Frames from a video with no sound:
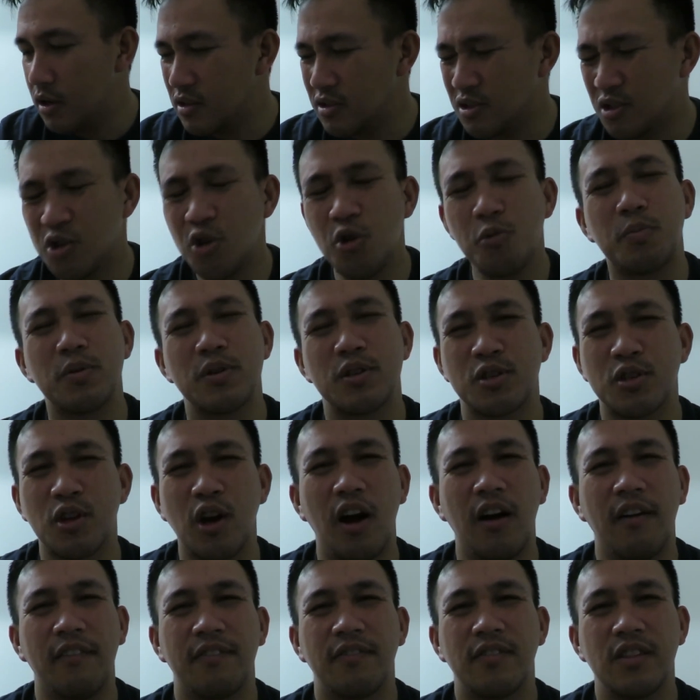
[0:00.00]
Super
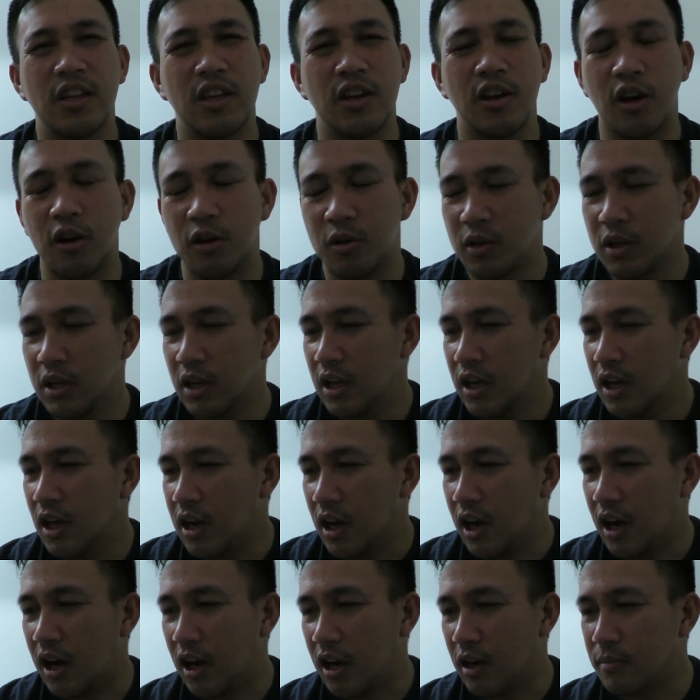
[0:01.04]
soft, you know.
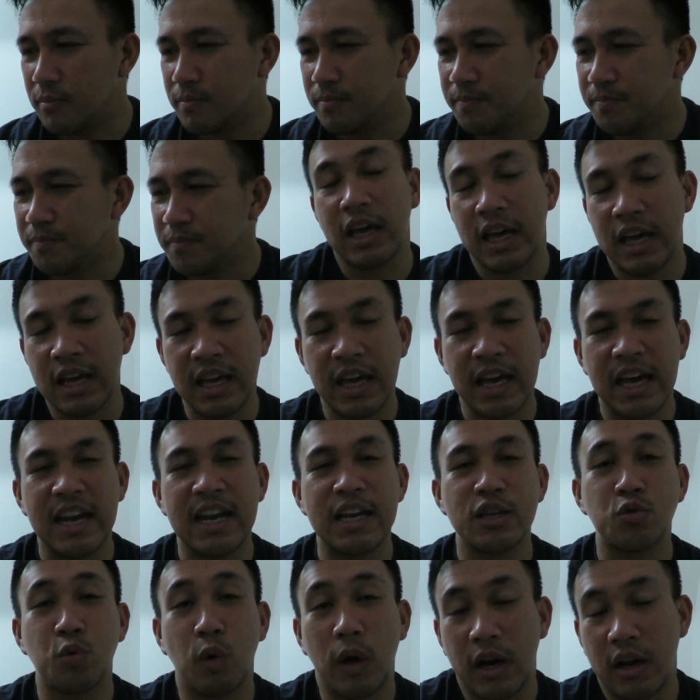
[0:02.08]
Um, it, it
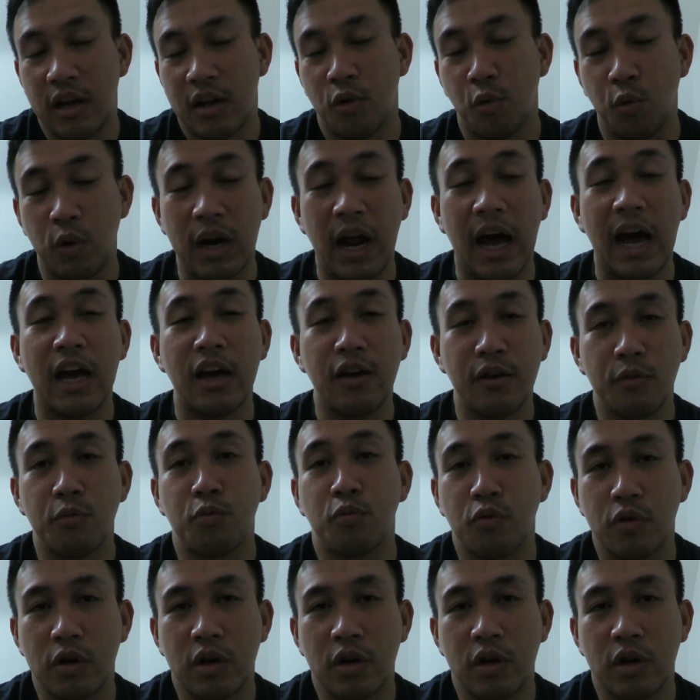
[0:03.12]
is what what I